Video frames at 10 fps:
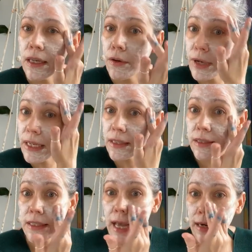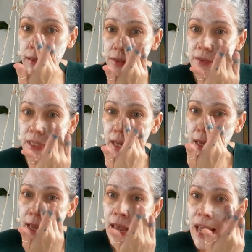ingredients, these actives,
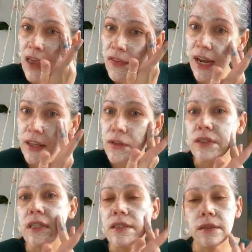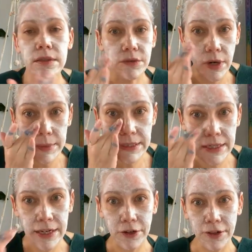and then I use these little scrubbies
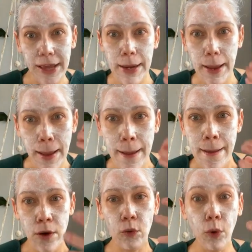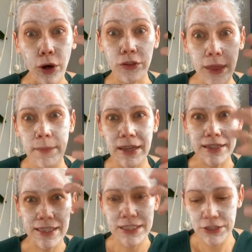in here to work them
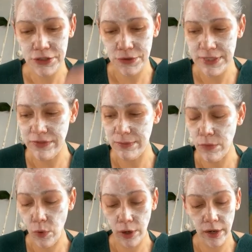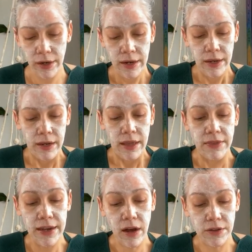into the tissues even more,
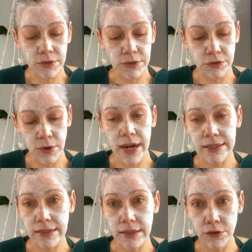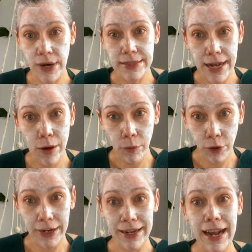then also it dries it out
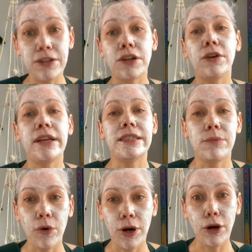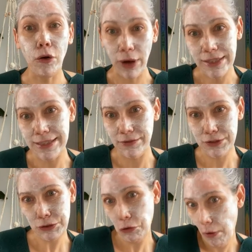more, and it actually creates a more aggressive
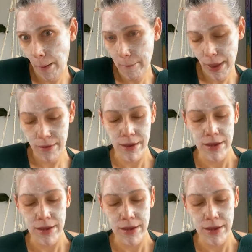scrub.